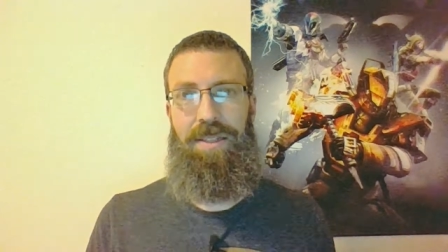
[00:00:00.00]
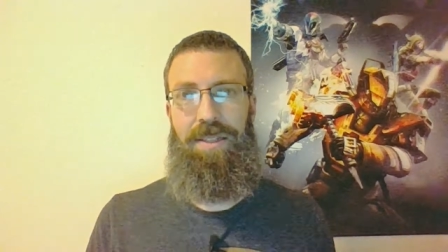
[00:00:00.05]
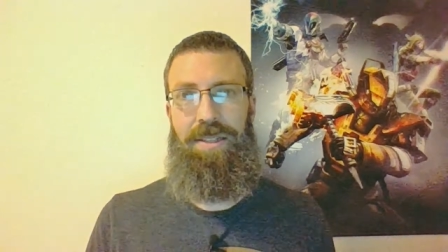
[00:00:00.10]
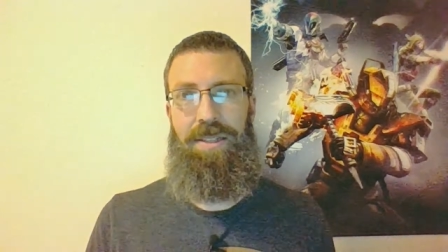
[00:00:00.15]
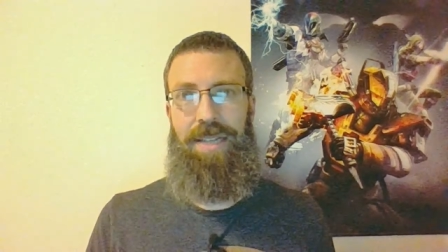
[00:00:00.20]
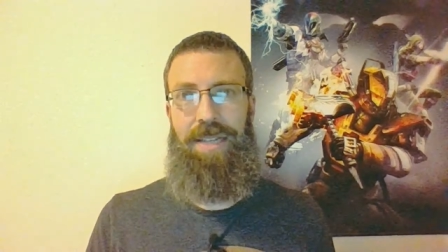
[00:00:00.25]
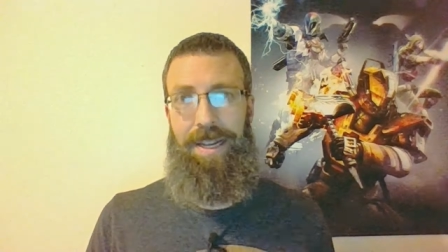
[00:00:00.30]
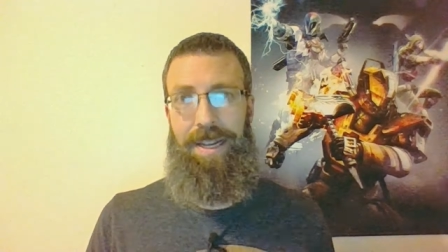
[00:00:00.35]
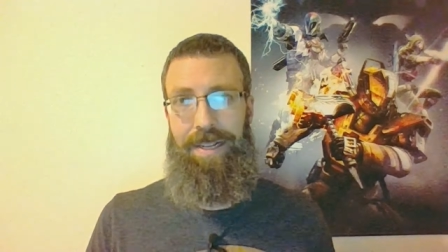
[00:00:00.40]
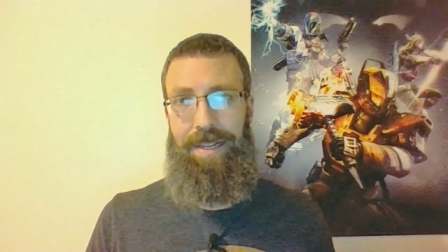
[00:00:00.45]

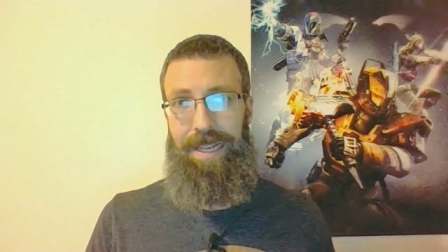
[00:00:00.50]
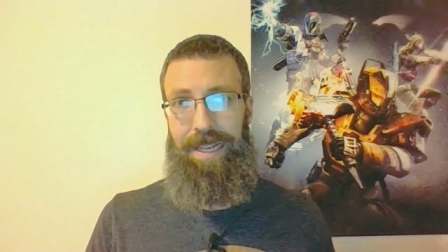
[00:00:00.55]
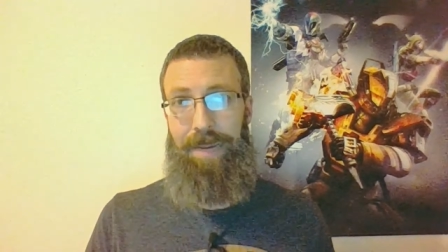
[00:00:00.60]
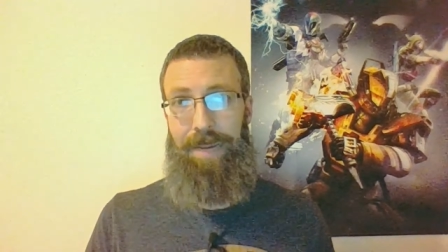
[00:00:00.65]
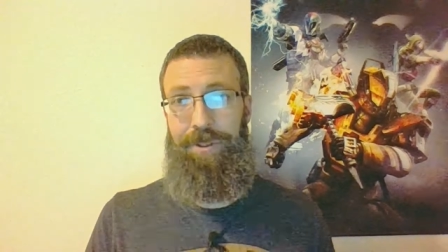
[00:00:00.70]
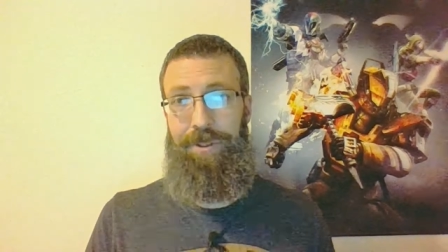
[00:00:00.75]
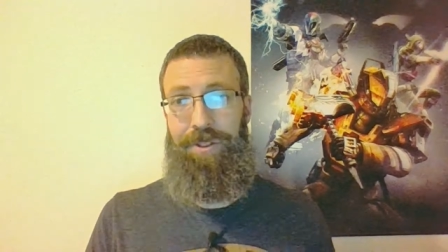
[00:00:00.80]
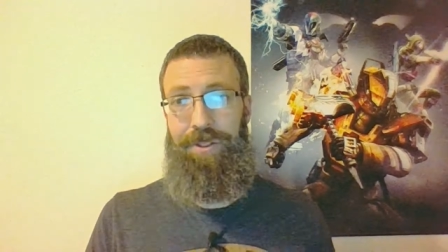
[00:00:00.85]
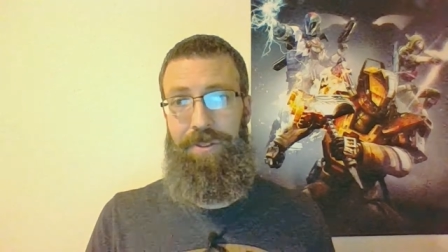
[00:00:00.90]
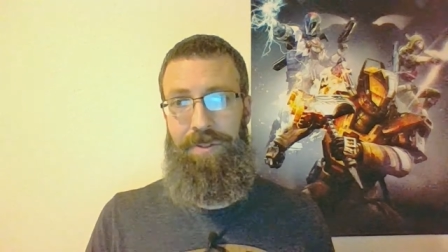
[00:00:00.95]
Diana
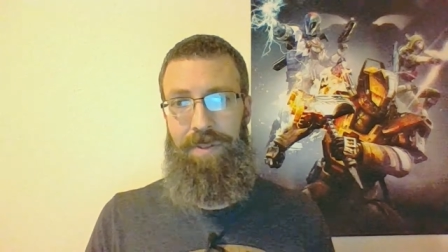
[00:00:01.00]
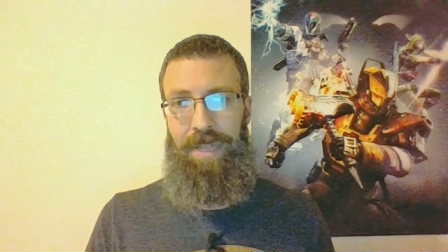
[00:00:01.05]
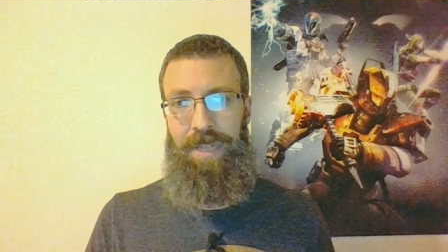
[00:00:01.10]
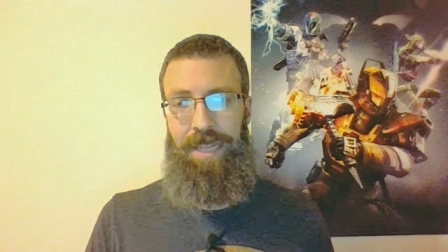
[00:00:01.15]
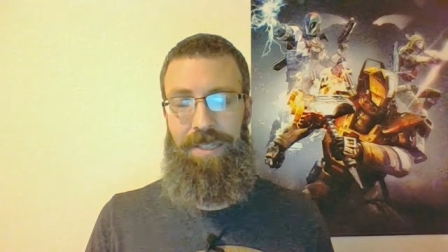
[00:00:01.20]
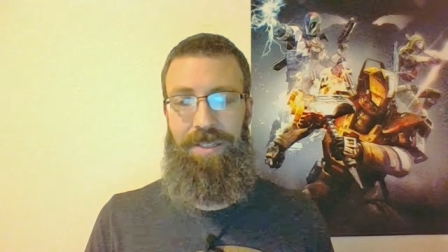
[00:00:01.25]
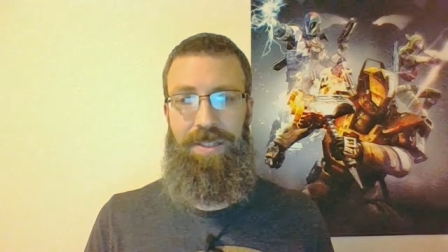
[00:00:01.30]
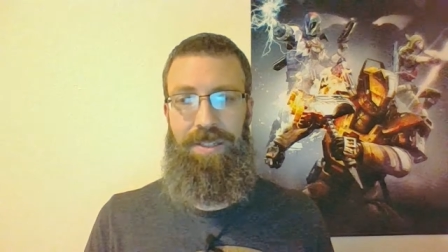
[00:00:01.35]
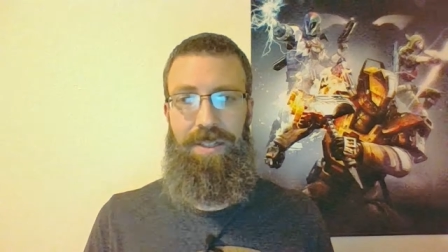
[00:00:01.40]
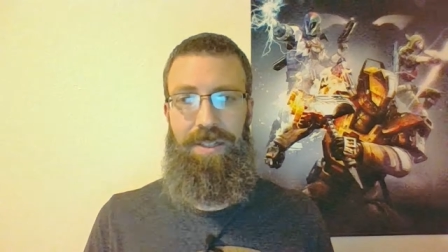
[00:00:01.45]
Gabaldon
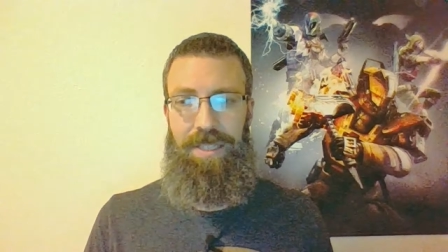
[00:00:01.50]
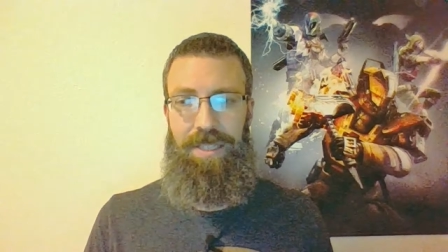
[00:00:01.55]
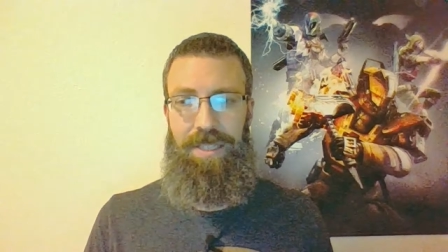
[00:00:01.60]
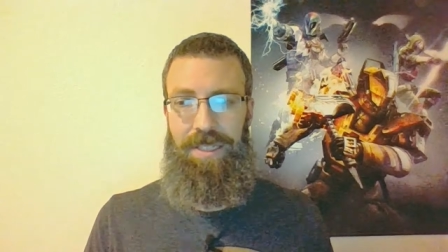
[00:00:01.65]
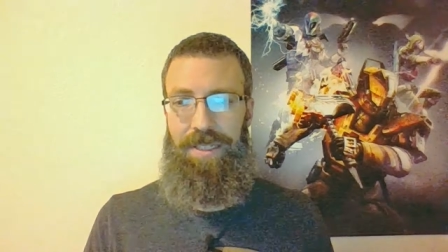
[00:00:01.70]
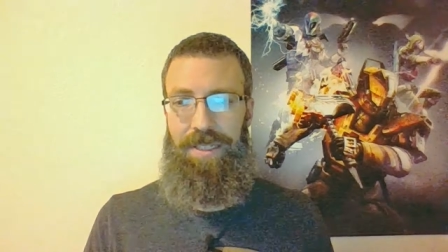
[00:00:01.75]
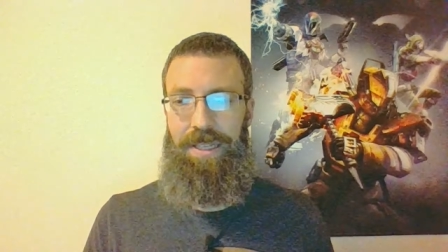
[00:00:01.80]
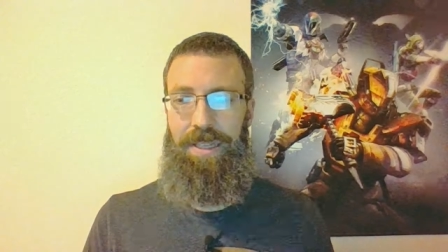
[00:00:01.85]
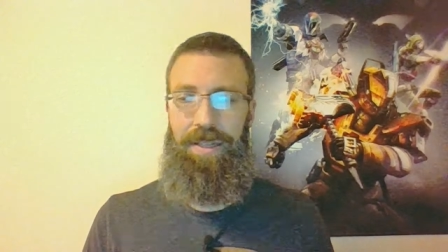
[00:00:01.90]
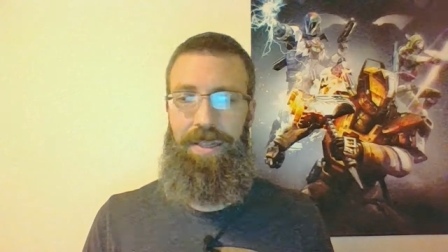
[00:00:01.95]
has done
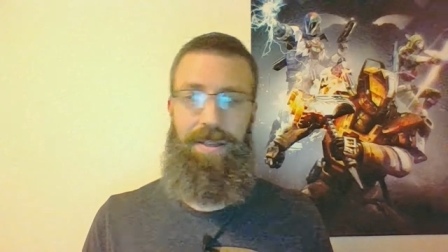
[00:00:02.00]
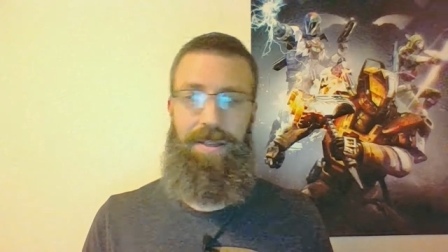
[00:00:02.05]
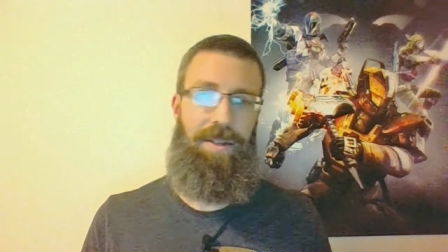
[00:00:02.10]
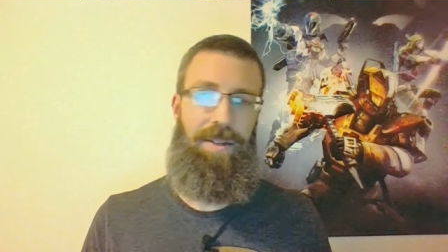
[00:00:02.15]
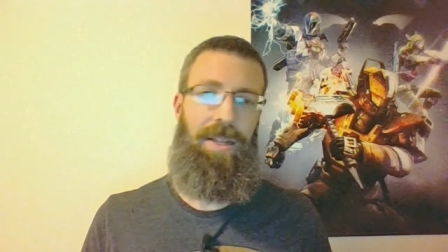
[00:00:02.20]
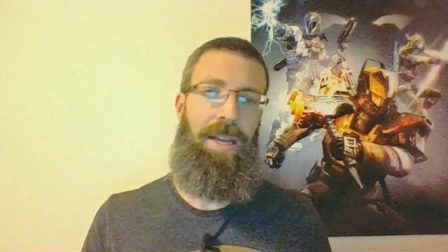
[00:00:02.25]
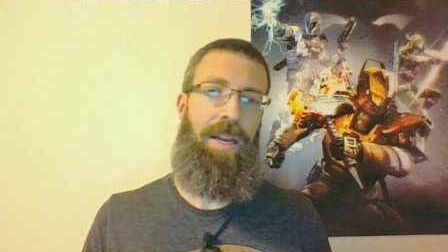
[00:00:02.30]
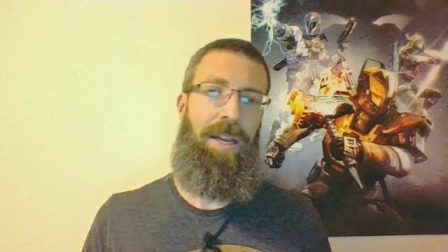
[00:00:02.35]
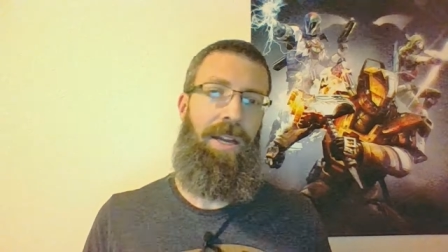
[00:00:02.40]
this in